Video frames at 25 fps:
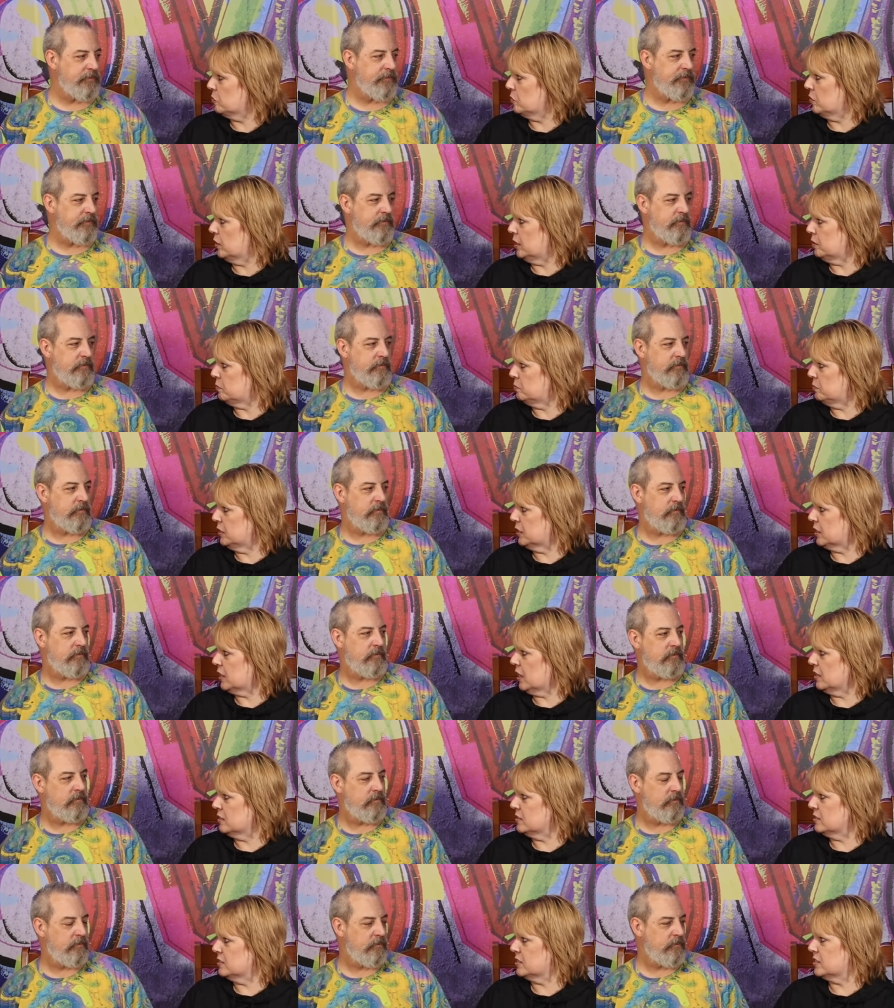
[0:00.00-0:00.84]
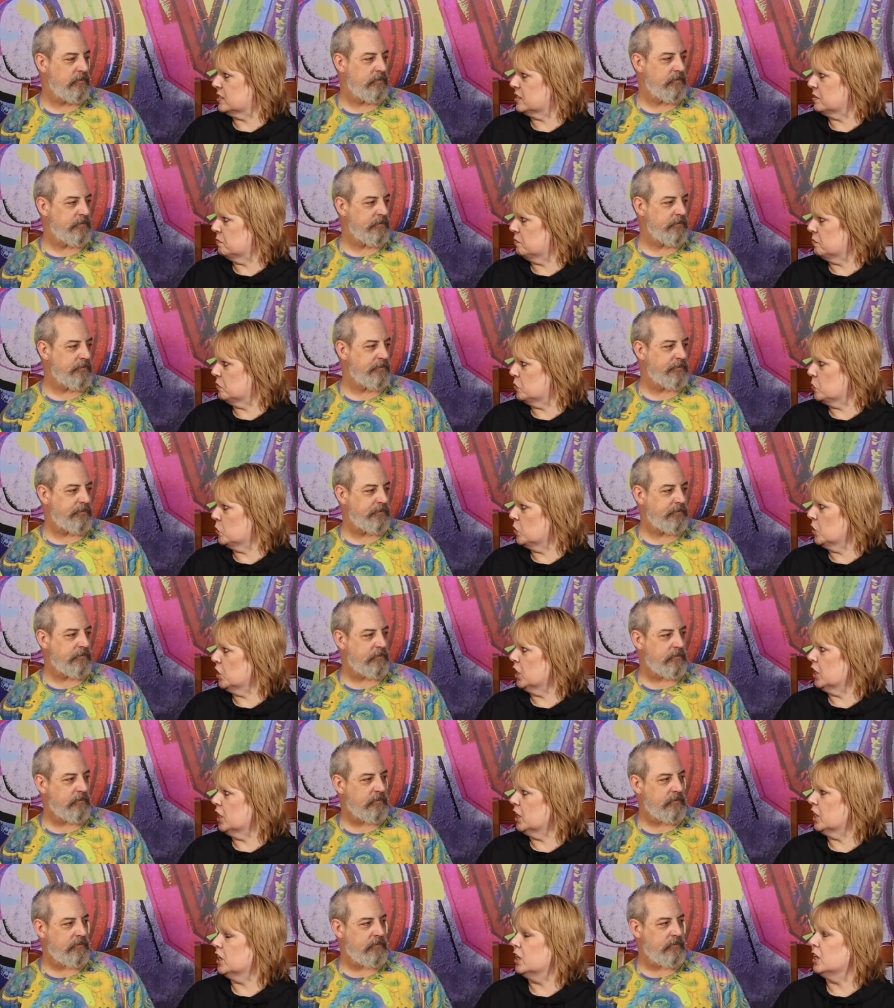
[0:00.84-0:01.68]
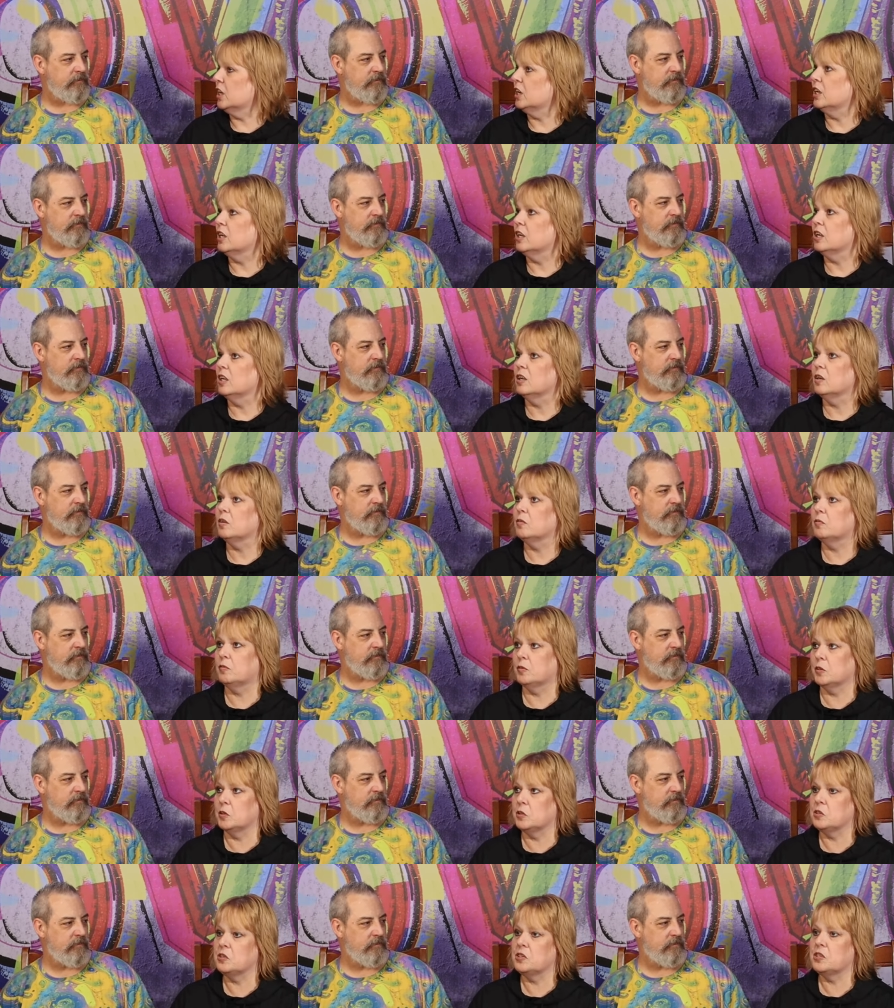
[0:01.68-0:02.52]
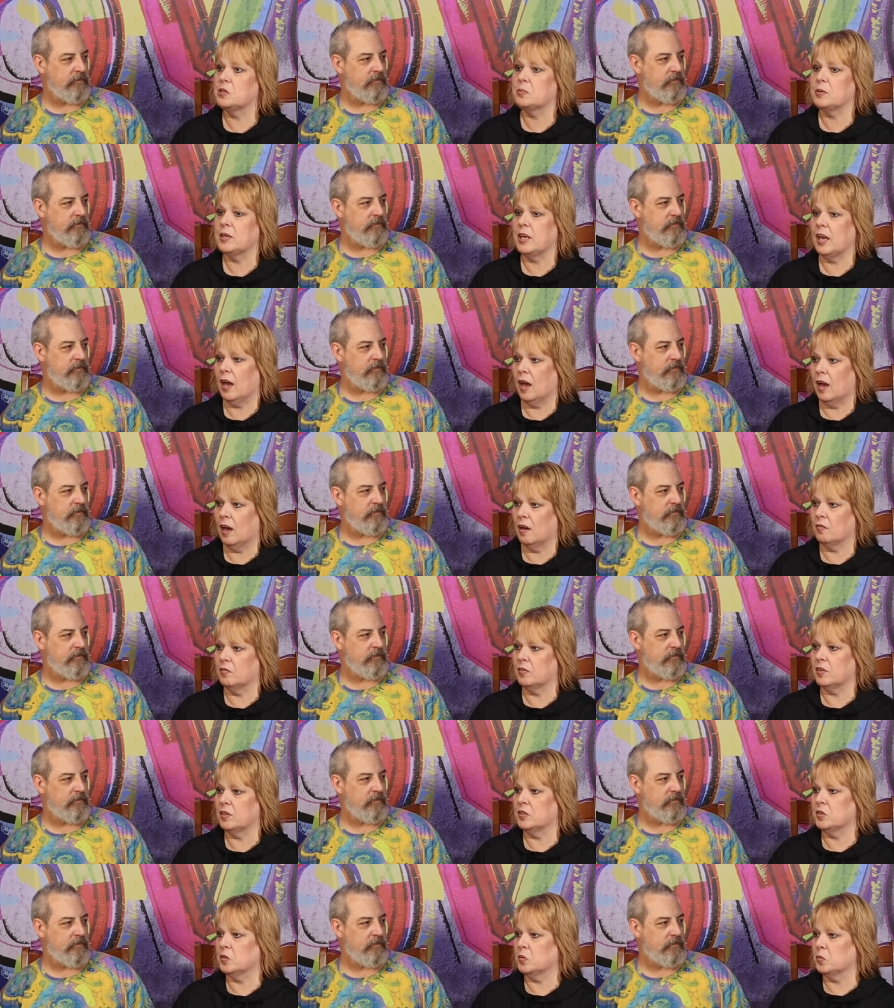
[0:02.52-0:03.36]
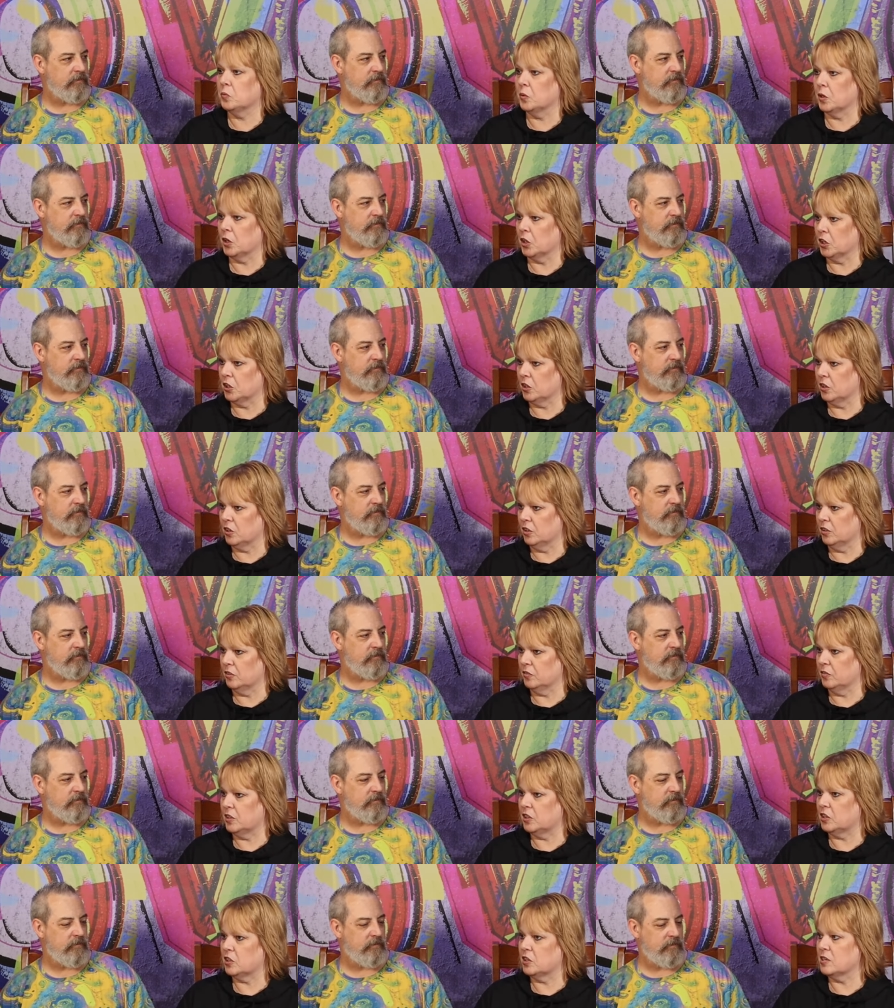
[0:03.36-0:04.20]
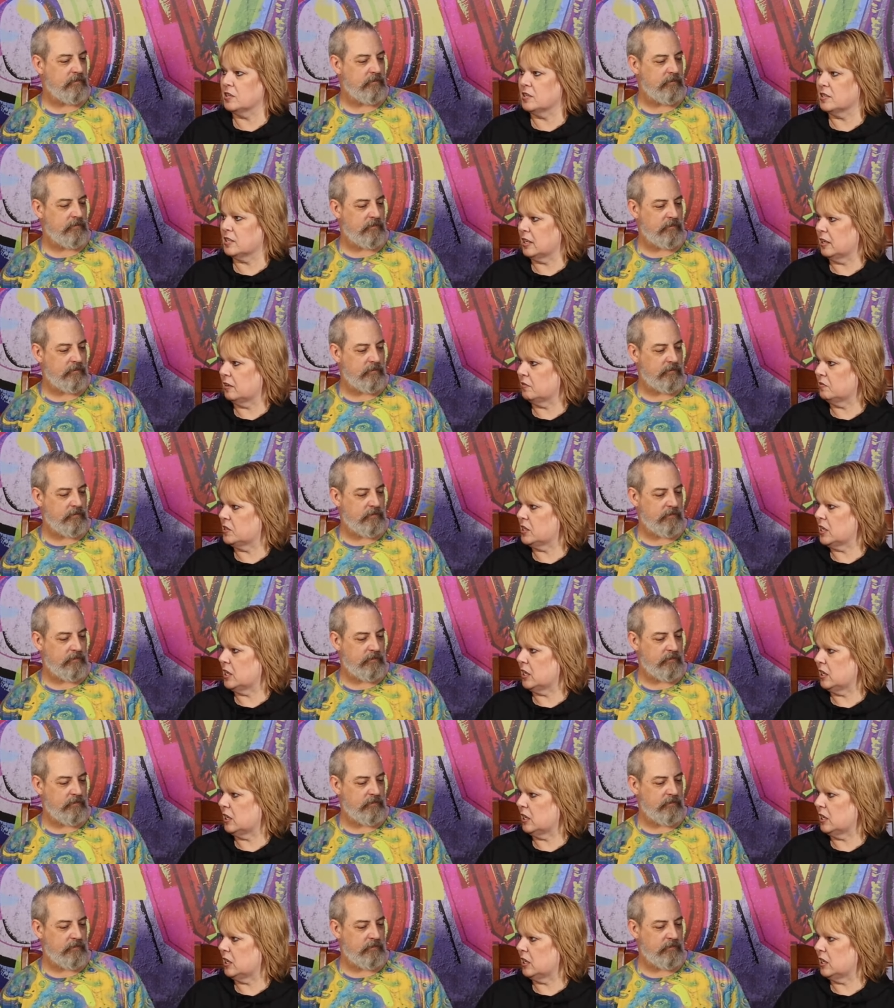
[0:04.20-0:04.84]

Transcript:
Speaker 1: point because the more foods we have in the world that are safe to